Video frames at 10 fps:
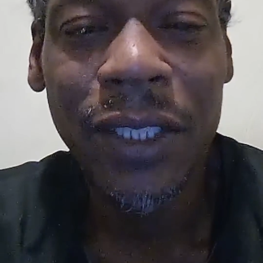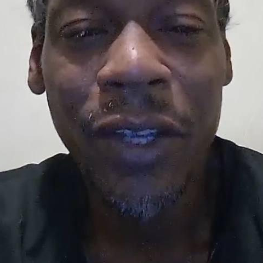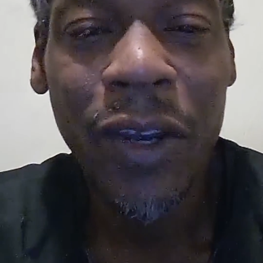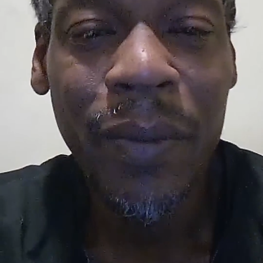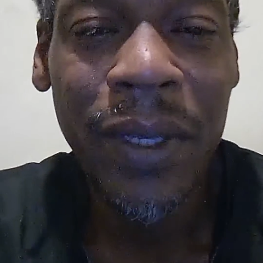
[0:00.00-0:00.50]

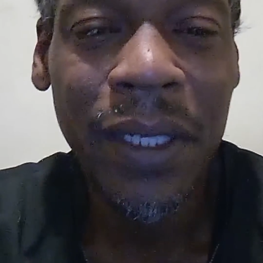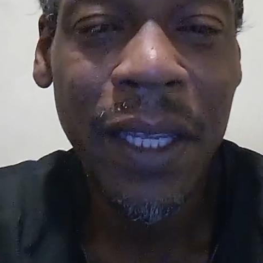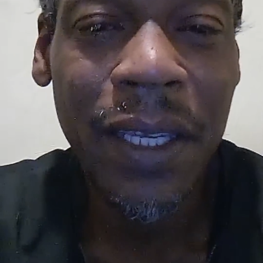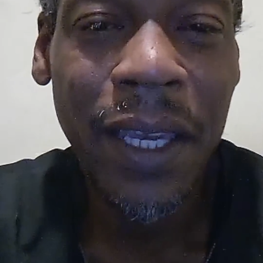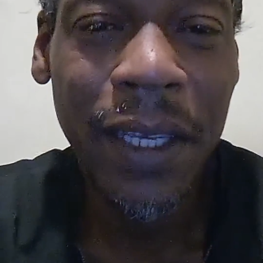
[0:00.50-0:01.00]
J.R.
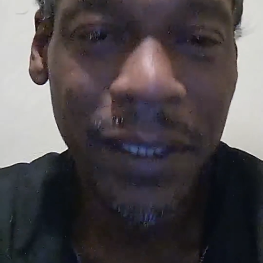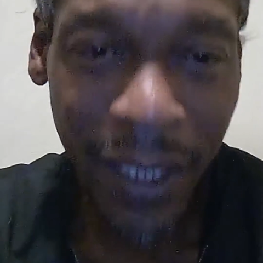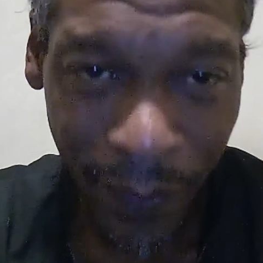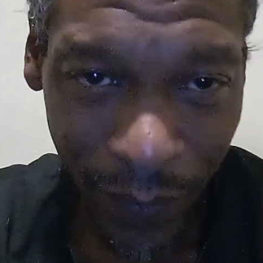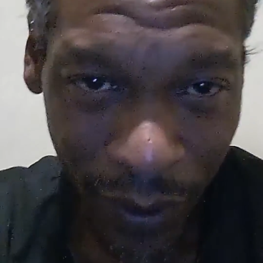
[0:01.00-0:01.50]
Benton, aka
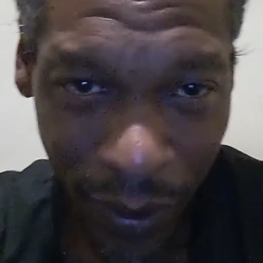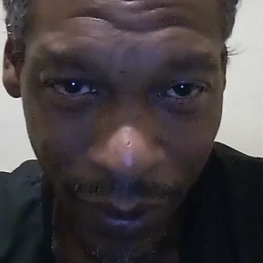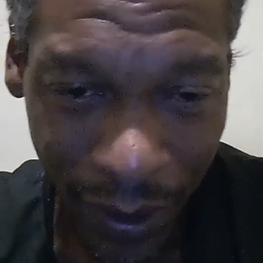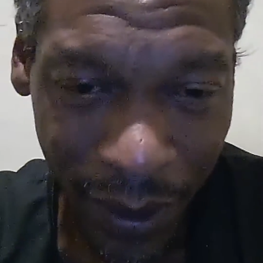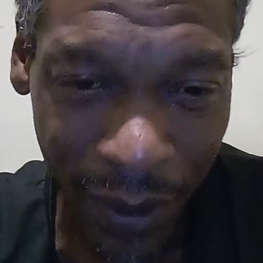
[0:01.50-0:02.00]

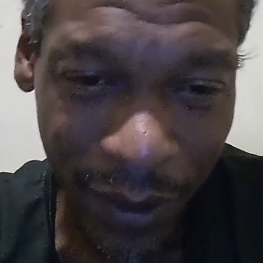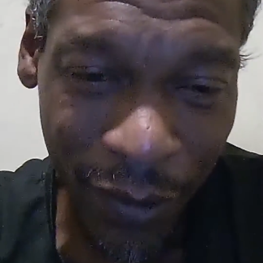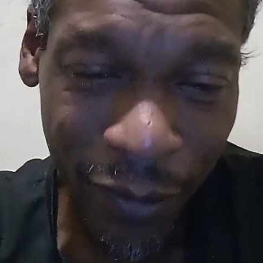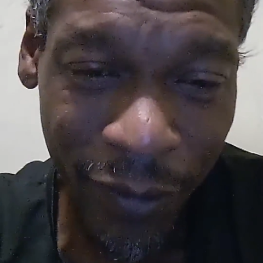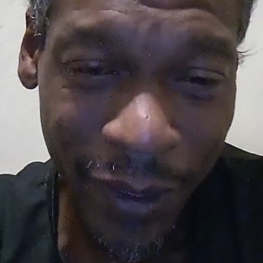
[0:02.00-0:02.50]
730.
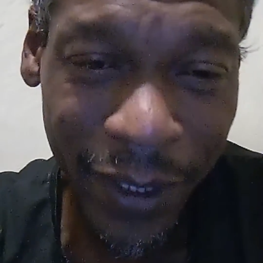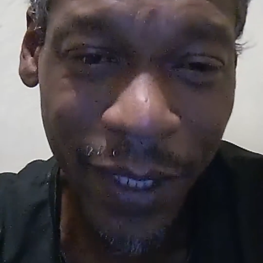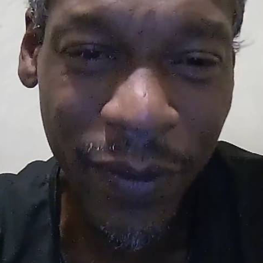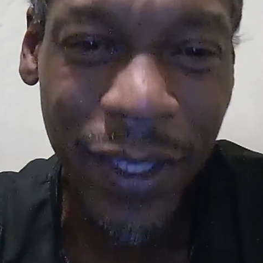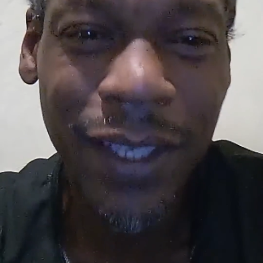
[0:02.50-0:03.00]
Read
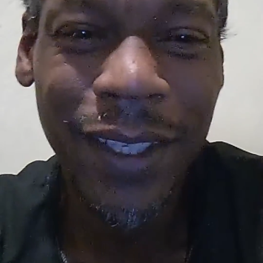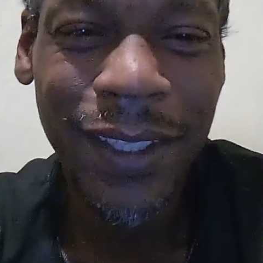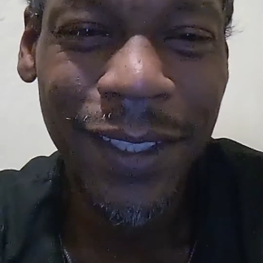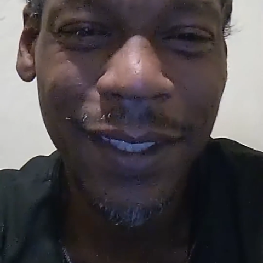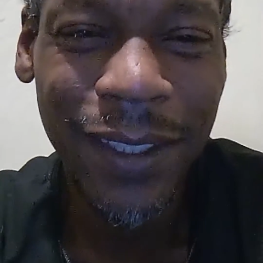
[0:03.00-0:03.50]
Stephen King.
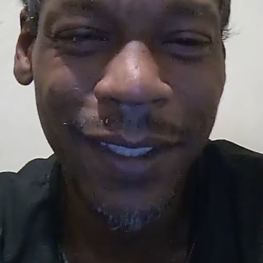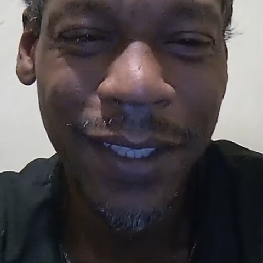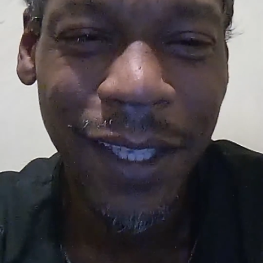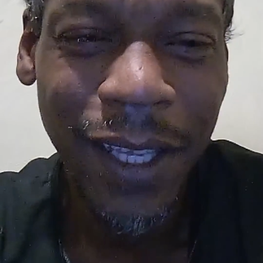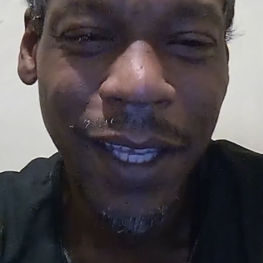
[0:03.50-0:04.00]

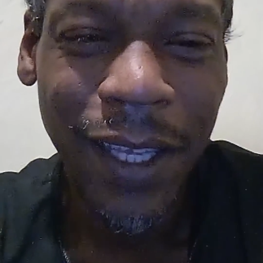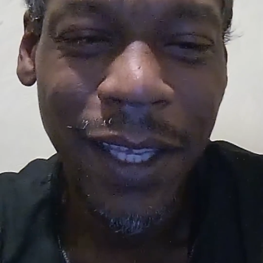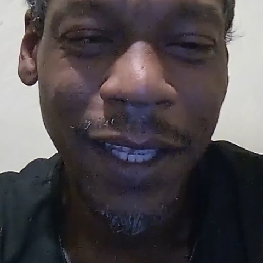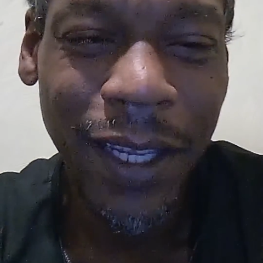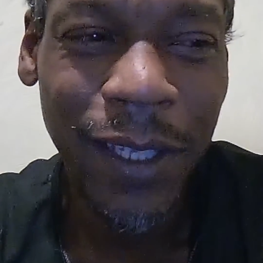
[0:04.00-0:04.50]

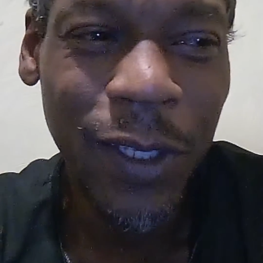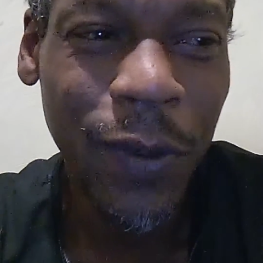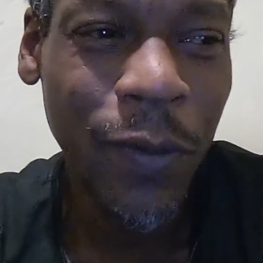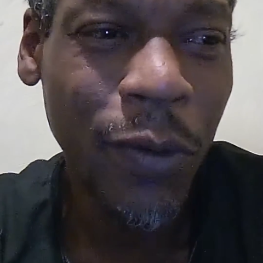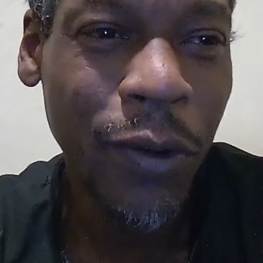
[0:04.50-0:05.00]
And I
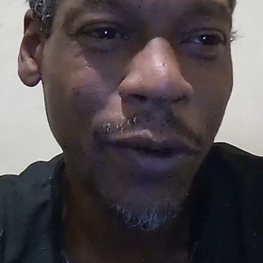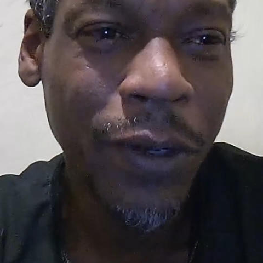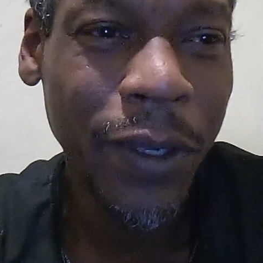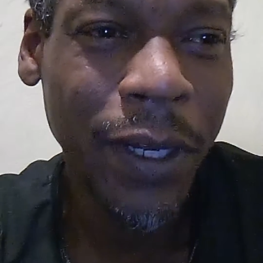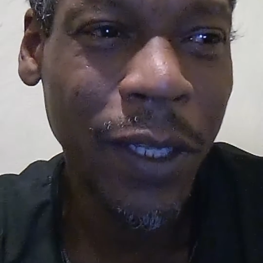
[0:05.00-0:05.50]
love
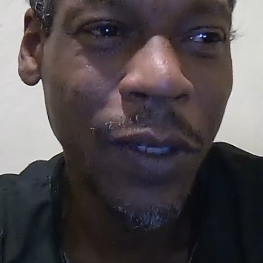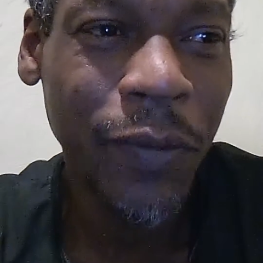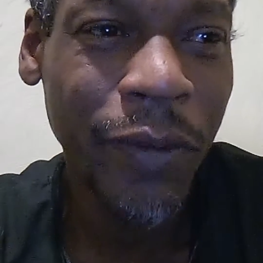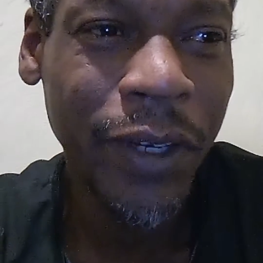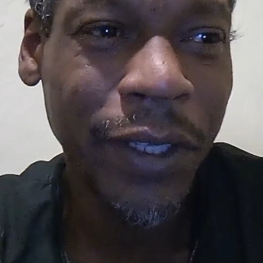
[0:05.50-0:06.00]
horror and I
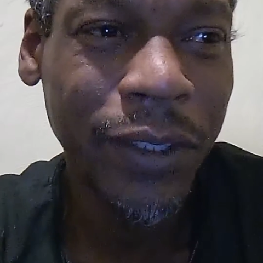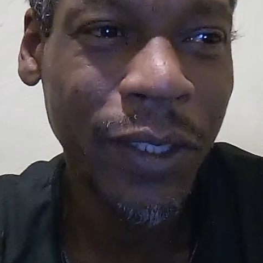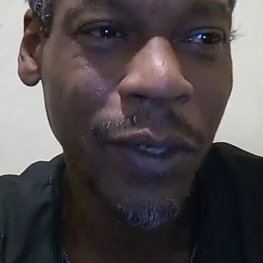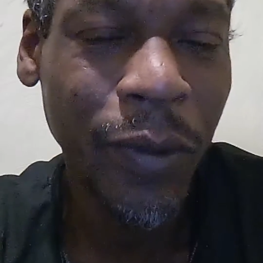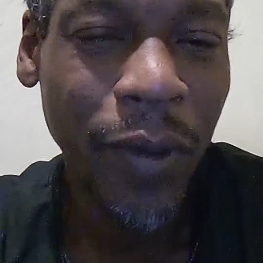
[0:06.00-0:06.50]
love reading,
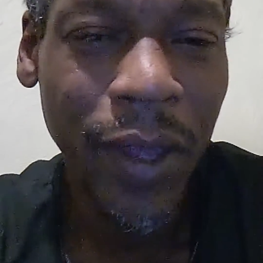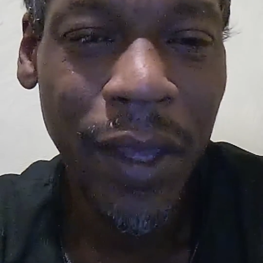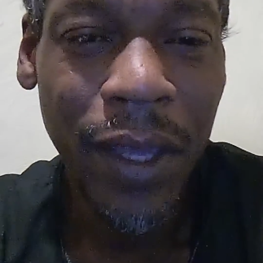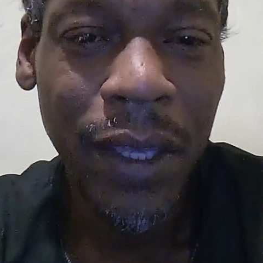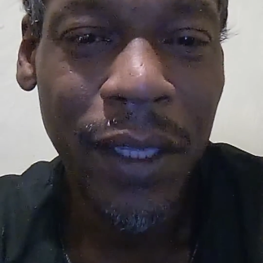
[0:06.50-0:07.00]
so
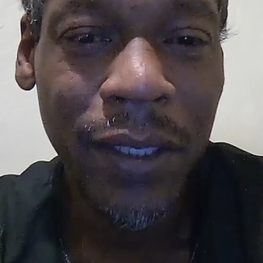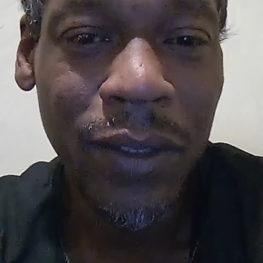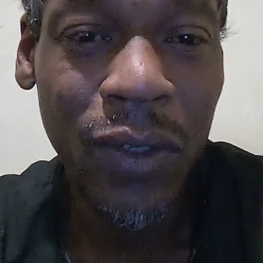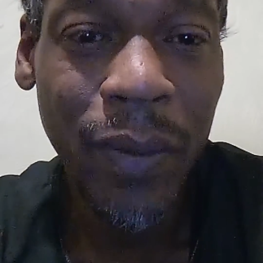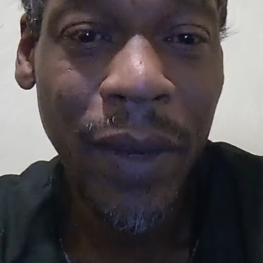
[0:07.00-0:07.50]

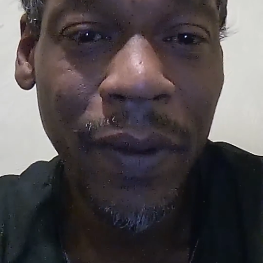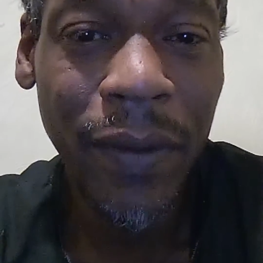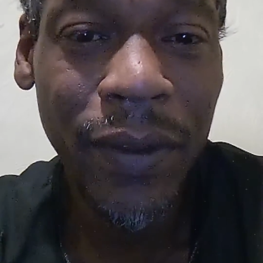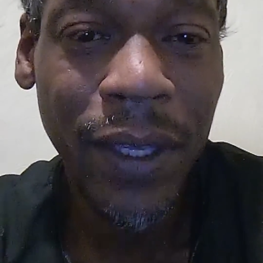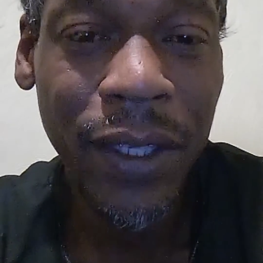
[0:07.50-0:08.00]
two of my
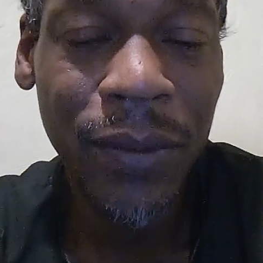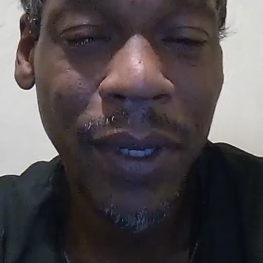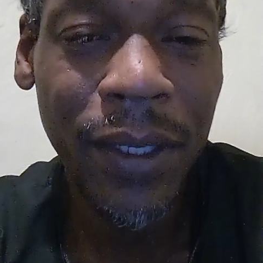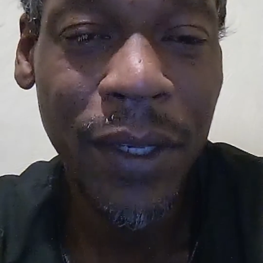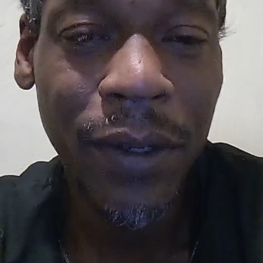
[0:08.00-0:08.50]
favorite things
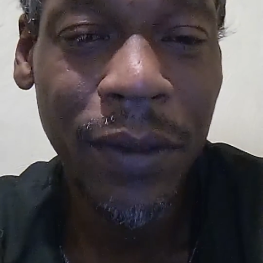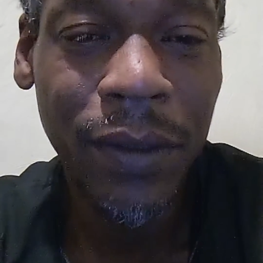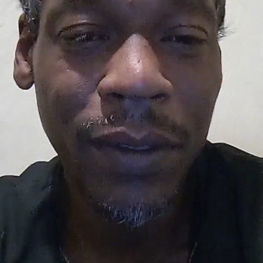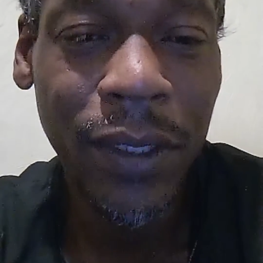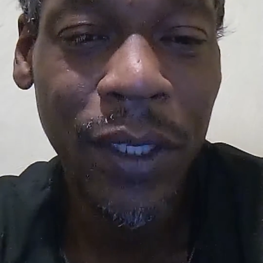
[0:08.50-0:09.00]
right there
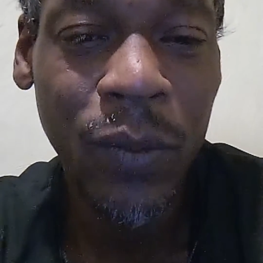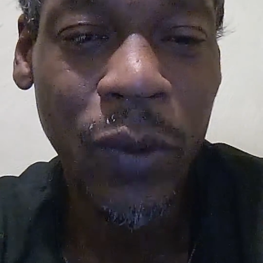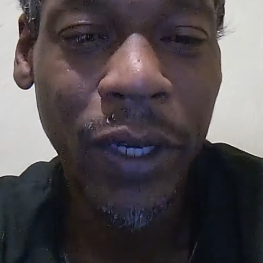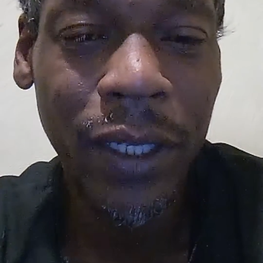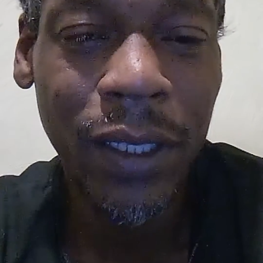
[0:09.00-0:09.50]

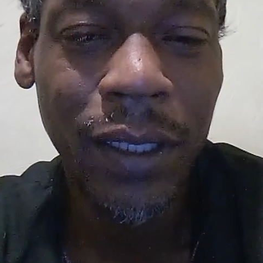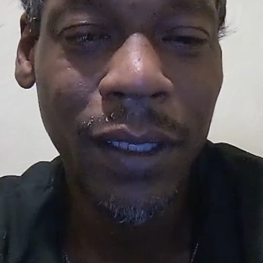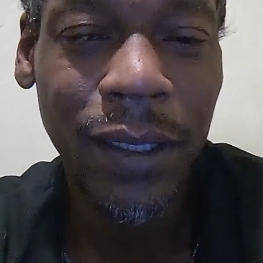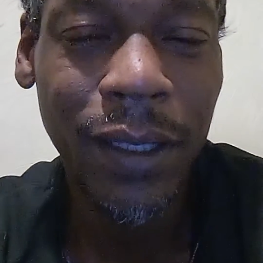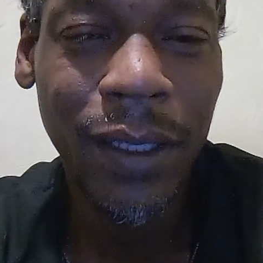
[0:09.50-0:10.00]
in one.
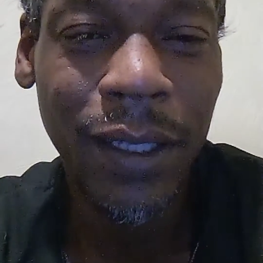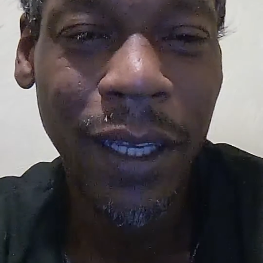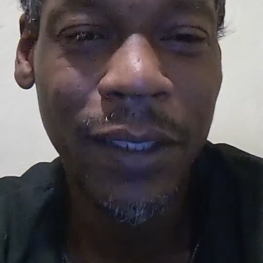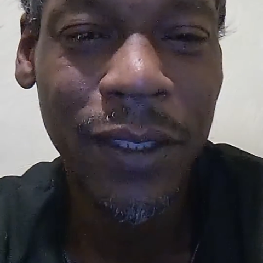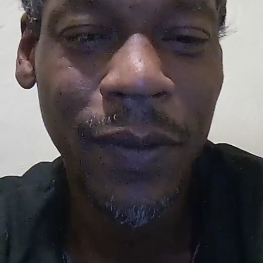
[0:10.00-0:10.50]

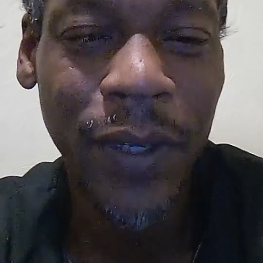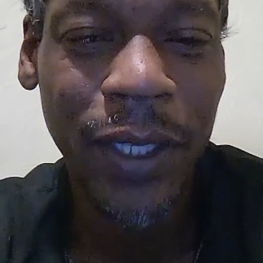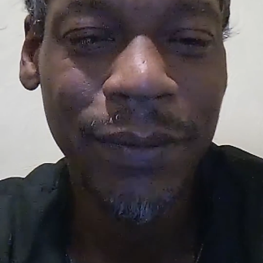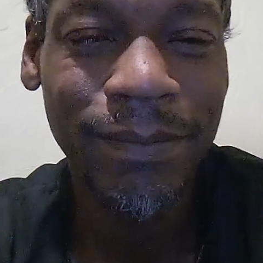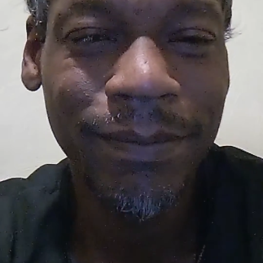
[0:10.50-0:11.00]
Knock yourself out.